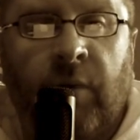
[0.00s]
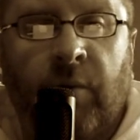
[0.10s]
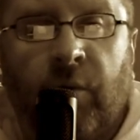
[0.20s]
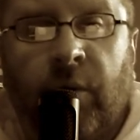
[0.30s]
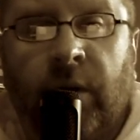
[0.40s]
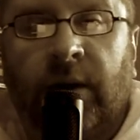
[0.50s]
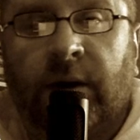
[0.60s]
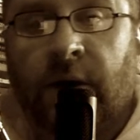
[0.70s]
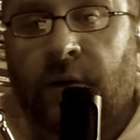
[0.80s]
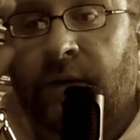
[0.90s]
morning and
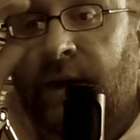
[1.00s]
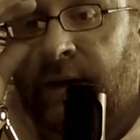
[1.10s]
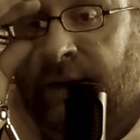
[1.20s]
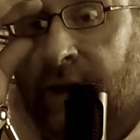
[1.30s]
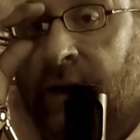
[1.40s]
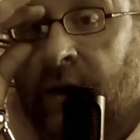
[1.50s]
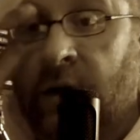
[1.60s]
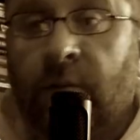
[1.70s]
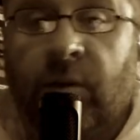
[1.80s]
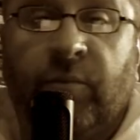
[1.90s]
coated the entire
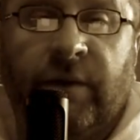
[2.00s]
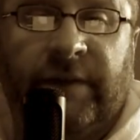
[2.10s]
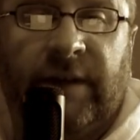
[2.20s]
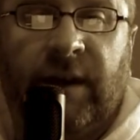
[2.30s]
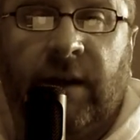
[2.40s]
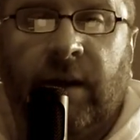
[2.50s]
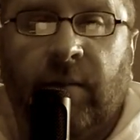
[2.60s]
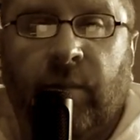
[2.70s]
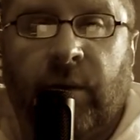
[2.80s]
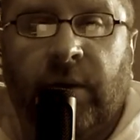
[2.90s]
home in pristine
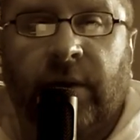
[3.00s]
and brilliant